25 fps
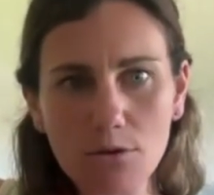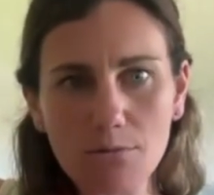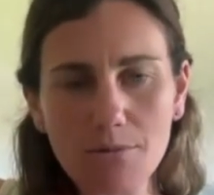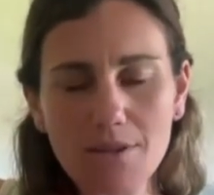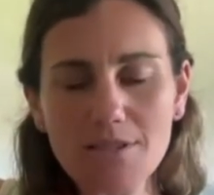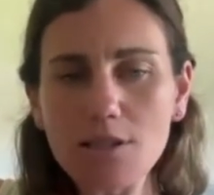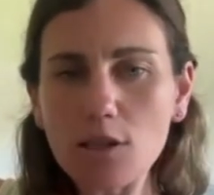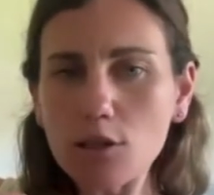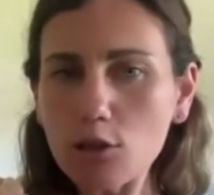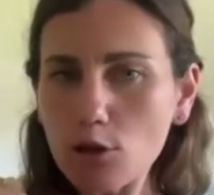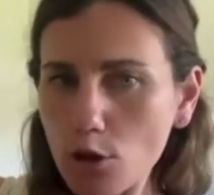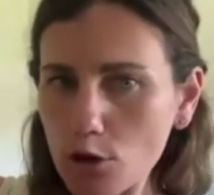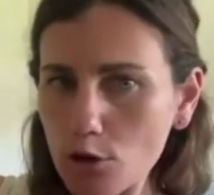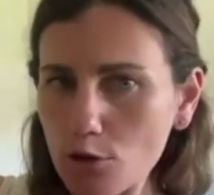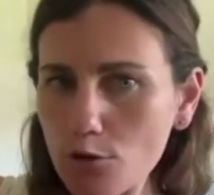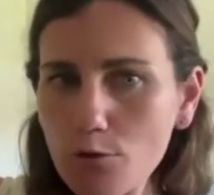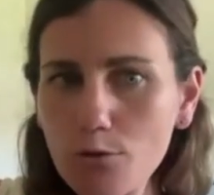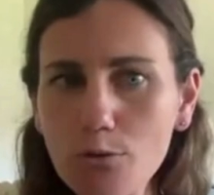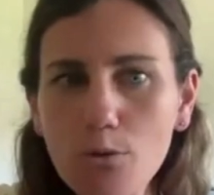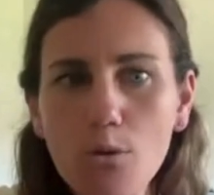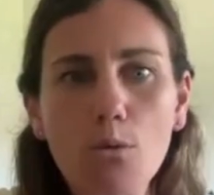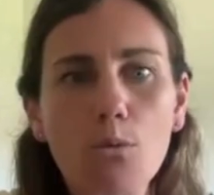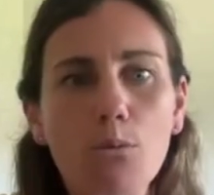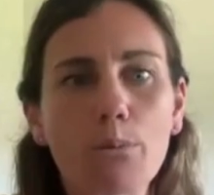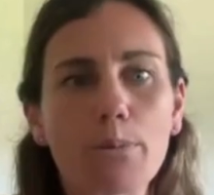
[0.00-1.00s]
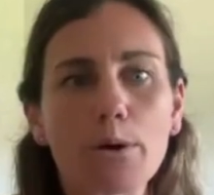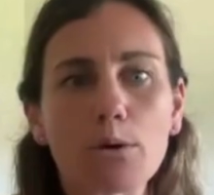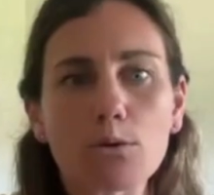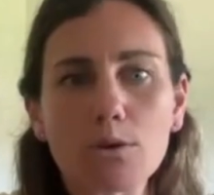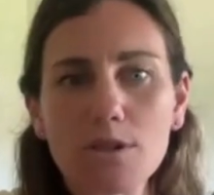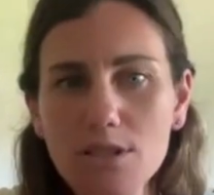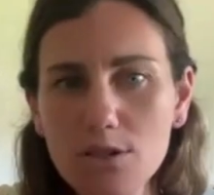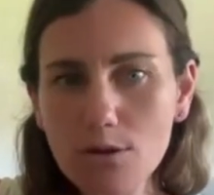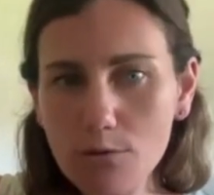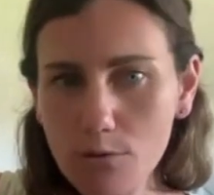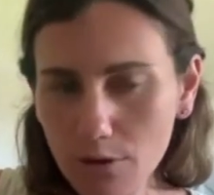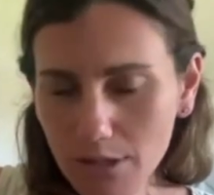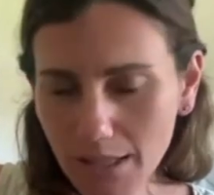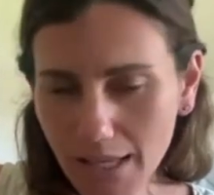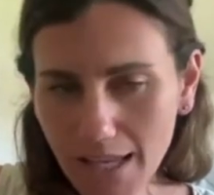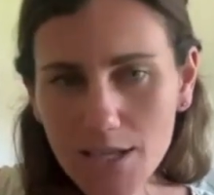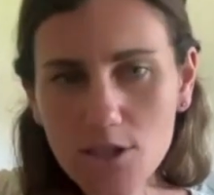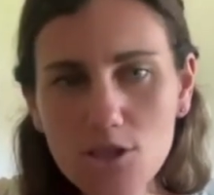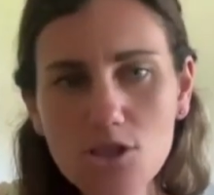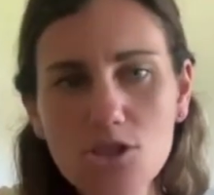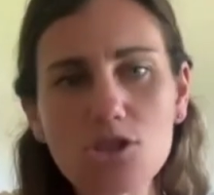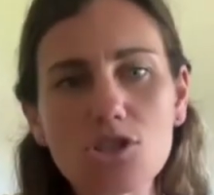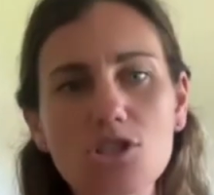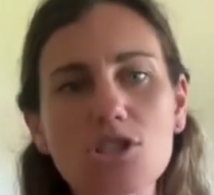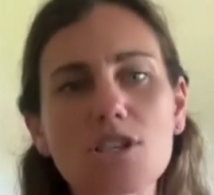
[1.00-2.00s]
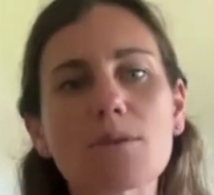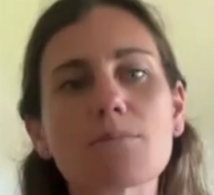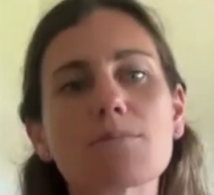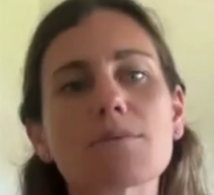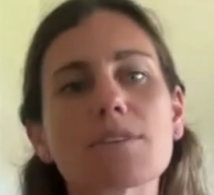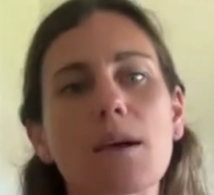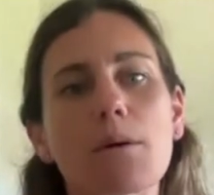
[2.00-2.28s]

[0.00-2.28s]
There's a lot of building the relationships